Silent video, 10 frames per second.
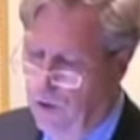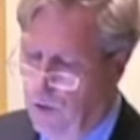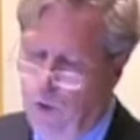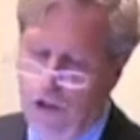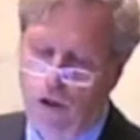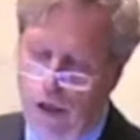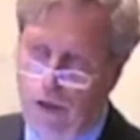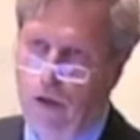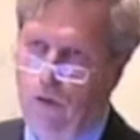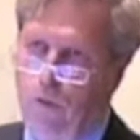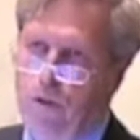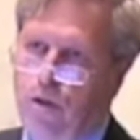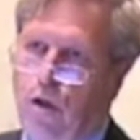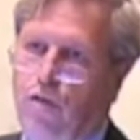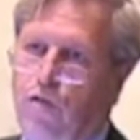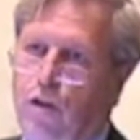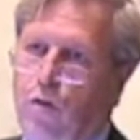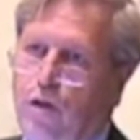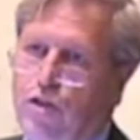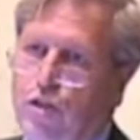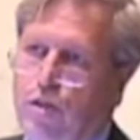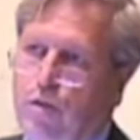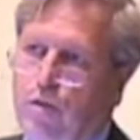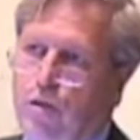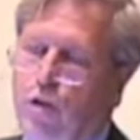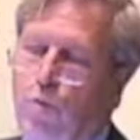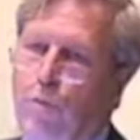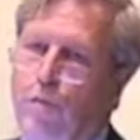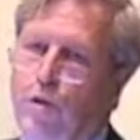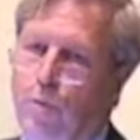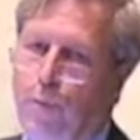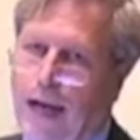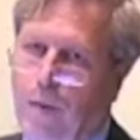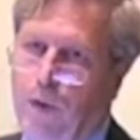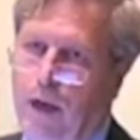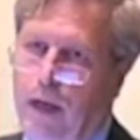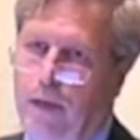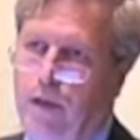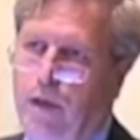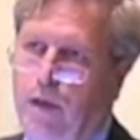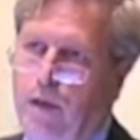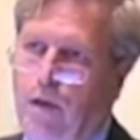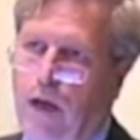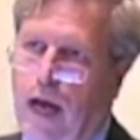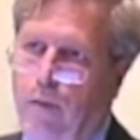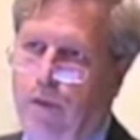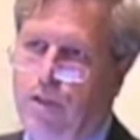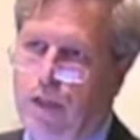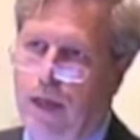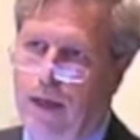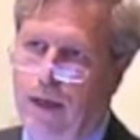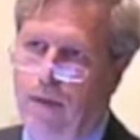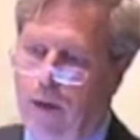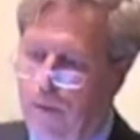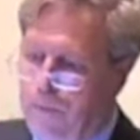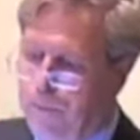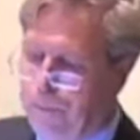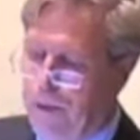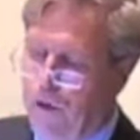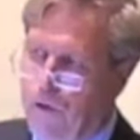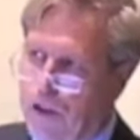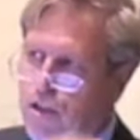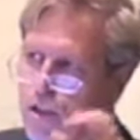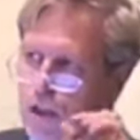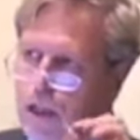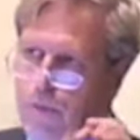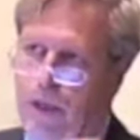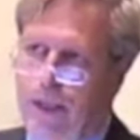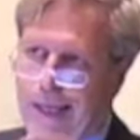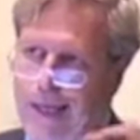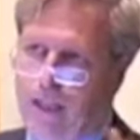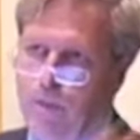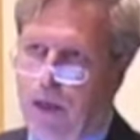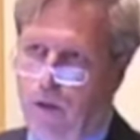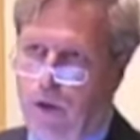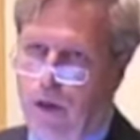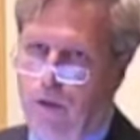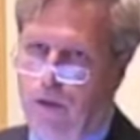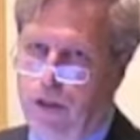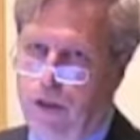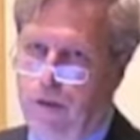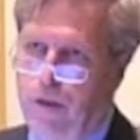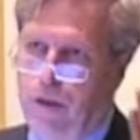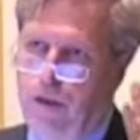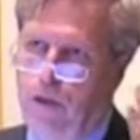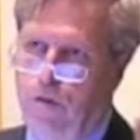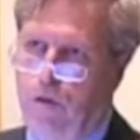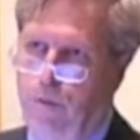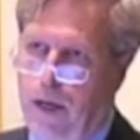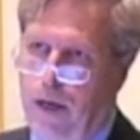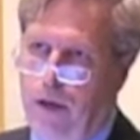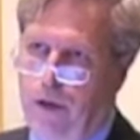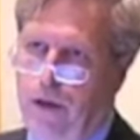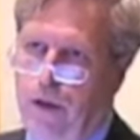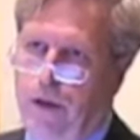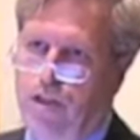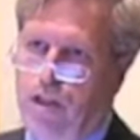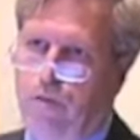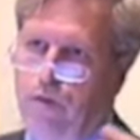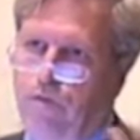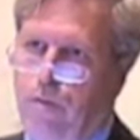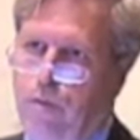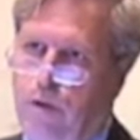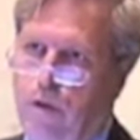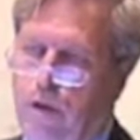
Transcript: which calls into question, to my mind, I would say, this is a limited test, by the way, using a UV monitor. It's different from